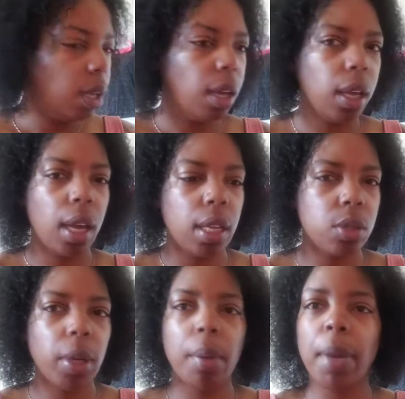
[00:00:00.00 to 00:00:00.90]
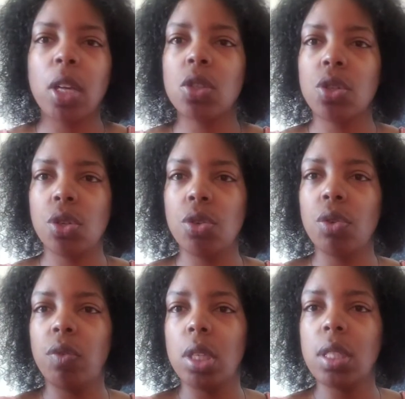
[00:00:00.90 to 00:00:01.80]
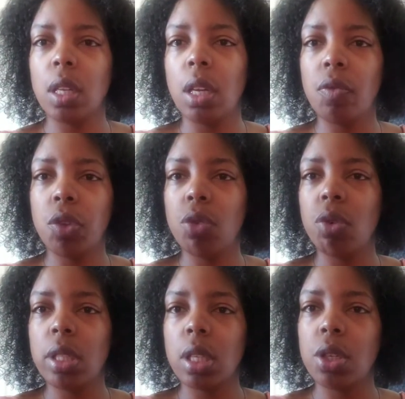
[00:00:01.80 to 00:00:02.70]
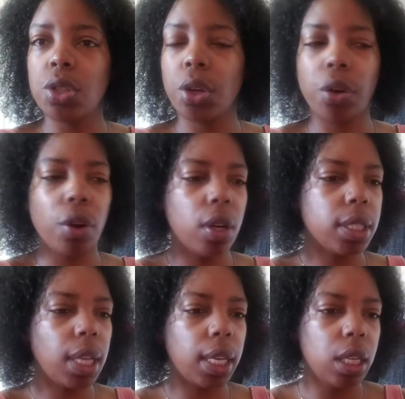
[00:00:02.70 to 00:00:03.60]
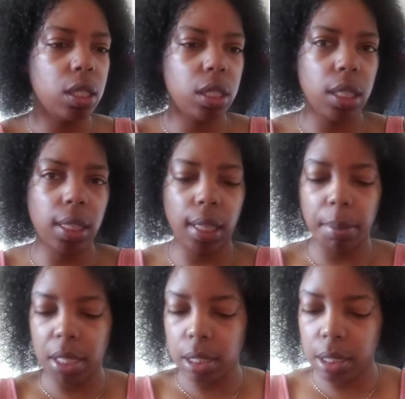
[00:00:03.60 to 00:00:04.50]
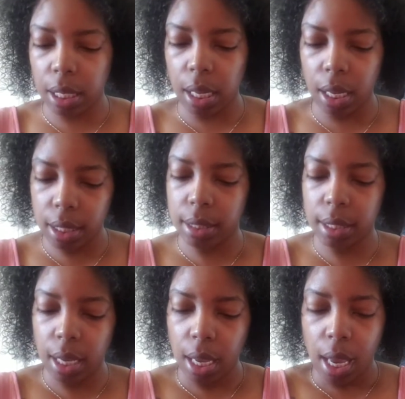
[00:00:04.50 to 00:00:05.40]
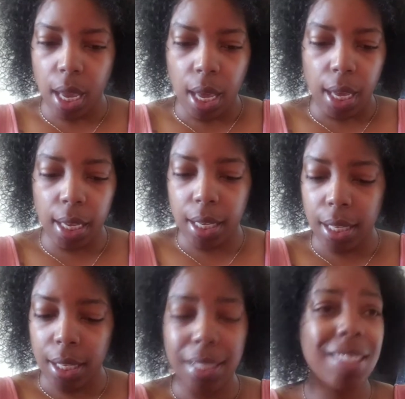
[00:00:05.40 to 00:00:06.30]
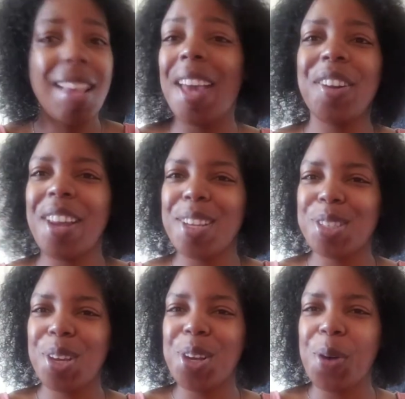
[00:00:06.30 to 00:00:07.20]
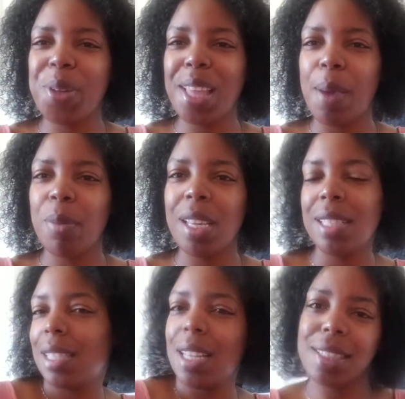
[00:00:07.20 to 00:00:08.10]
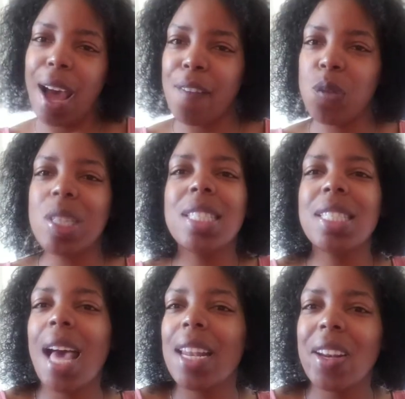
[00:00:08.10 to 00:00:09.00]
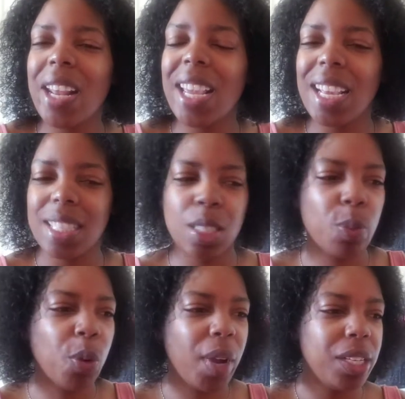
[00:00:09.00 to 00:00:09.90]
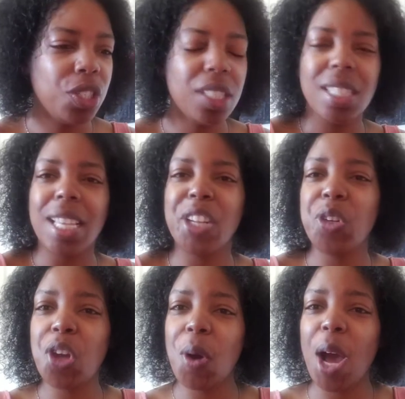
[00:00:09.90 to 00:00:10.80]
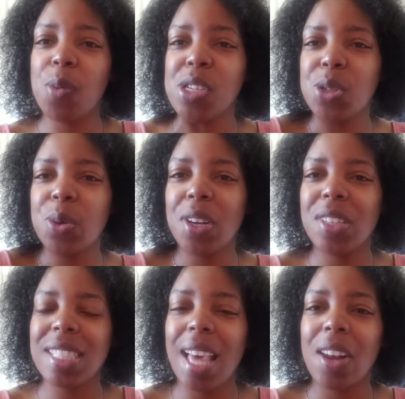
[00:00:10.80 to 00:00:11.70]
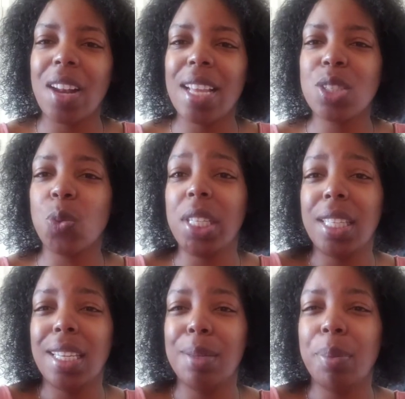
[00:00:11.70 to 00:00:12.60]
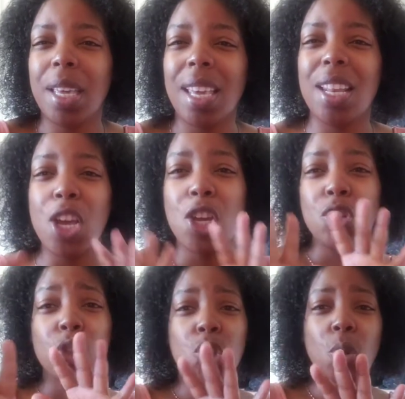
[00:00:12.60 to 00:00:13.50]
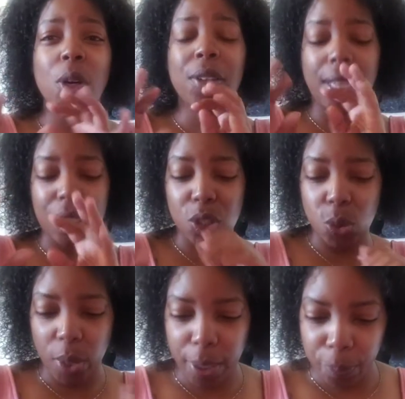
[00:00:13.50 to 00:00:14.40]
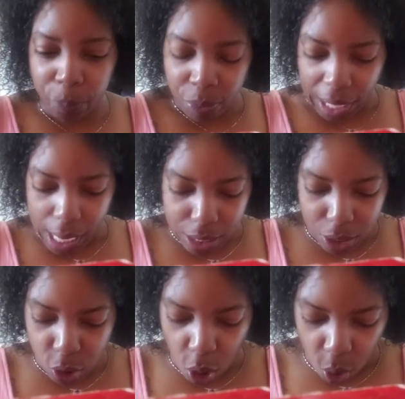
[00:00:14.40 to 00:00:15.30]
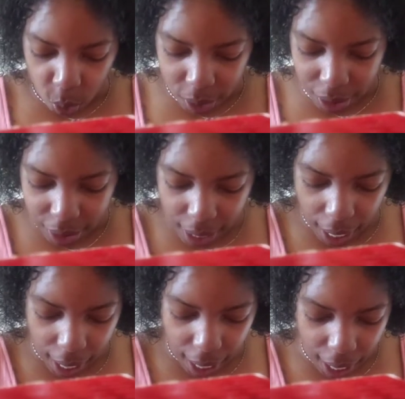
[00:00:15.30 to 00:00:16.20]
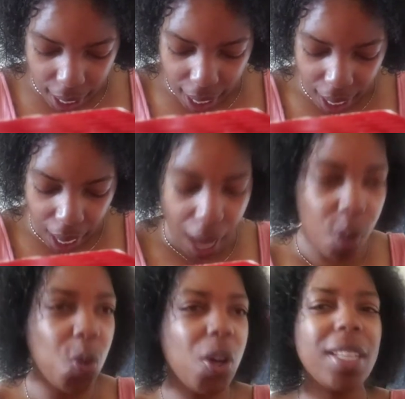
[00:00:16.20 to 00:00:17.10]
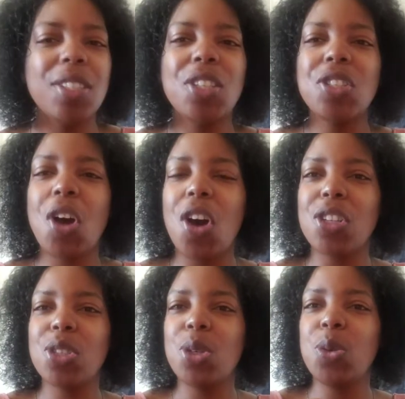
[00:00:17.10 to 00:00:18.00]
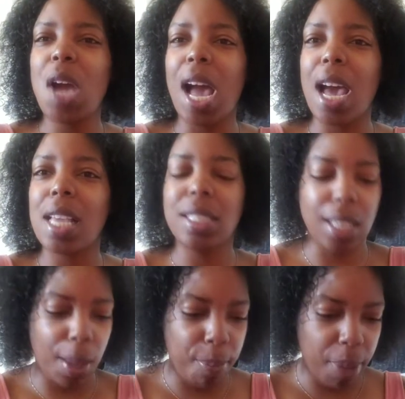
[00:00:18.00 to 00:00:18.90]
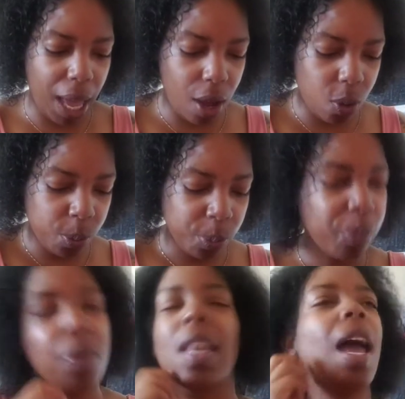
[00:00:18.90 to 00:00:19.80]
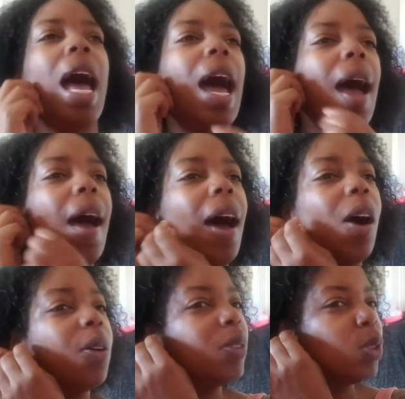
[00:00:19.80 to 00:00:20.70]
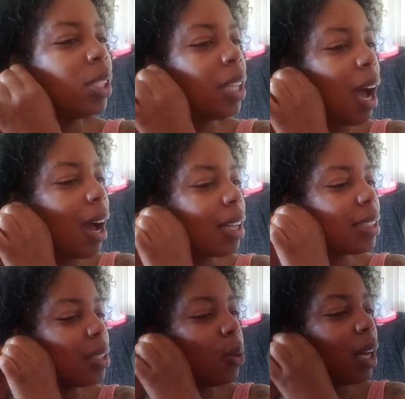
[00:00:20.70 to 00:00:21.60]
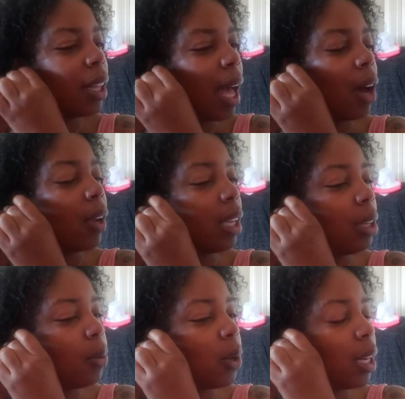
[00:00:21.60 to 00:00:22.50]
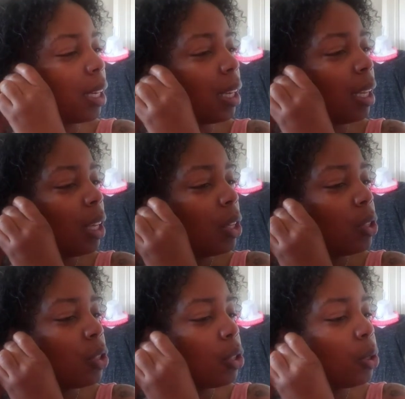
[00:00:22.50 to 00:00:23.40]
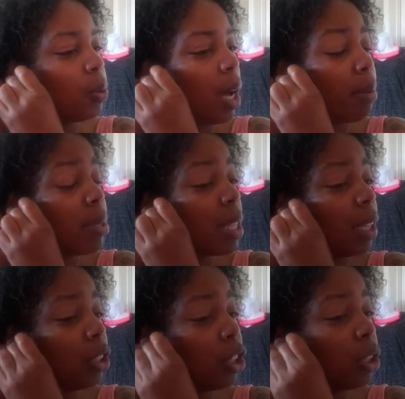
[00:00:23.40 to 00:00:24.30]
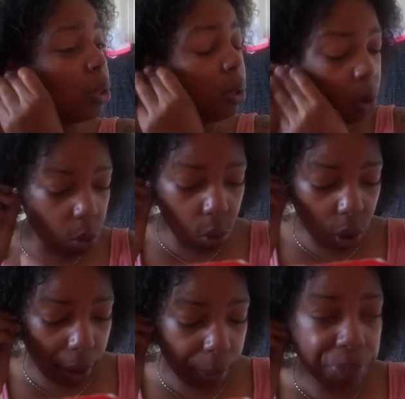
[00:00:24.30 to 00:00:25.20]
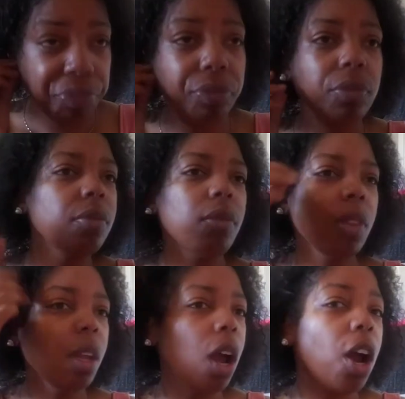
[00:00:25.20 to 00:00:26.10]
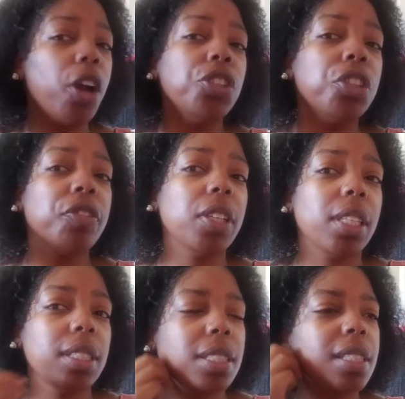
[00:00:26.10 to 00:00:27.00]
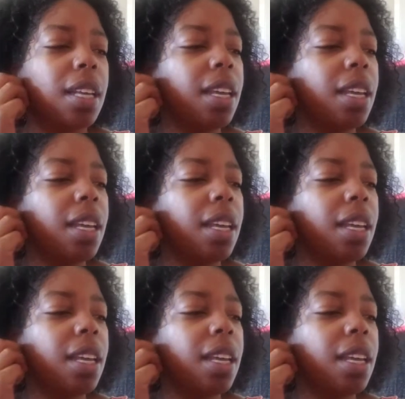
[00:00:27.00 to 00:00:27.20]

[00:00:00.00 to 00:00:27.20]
Hi guys, welcome back to A Voice in the Influence. It is your girl Tykeisha T. Lemons, and it is Saturday, so you know what that means. Time for Saturday inspirations, and you know how we do it on Saturdays. We keep it short and sweet. And so today I wanted to talk to you guys about how not to allow anyone to upset you or hurt your feelings.